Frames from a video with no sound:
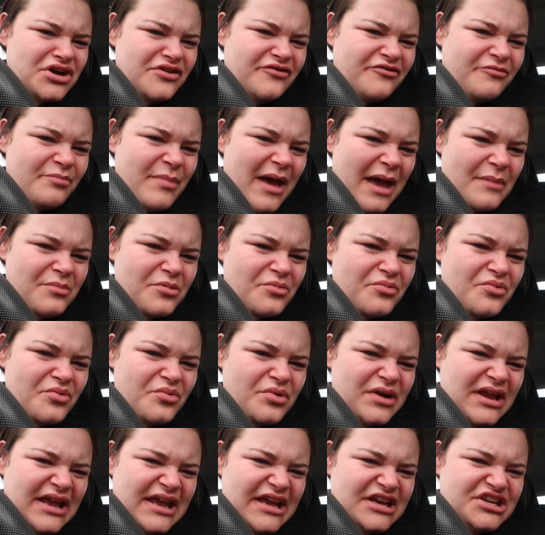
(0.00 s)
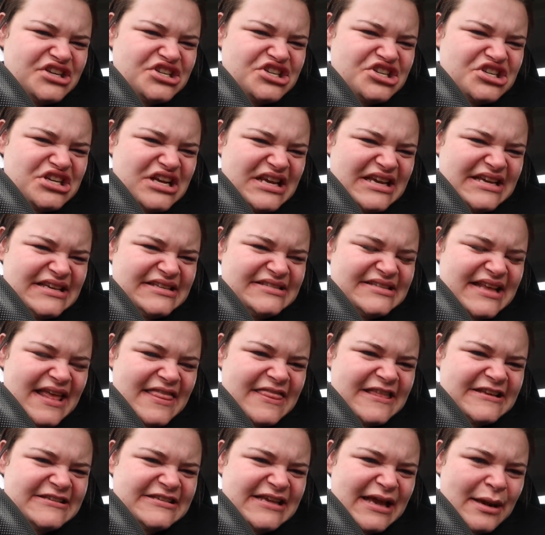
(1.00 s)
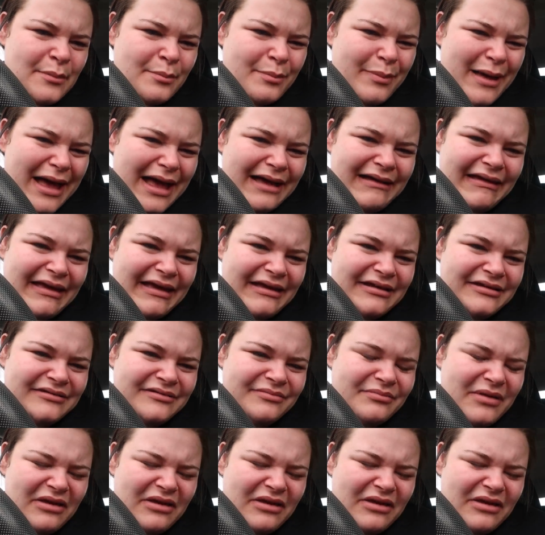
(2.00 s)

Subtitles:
of pepperoni and cheese in the same packet,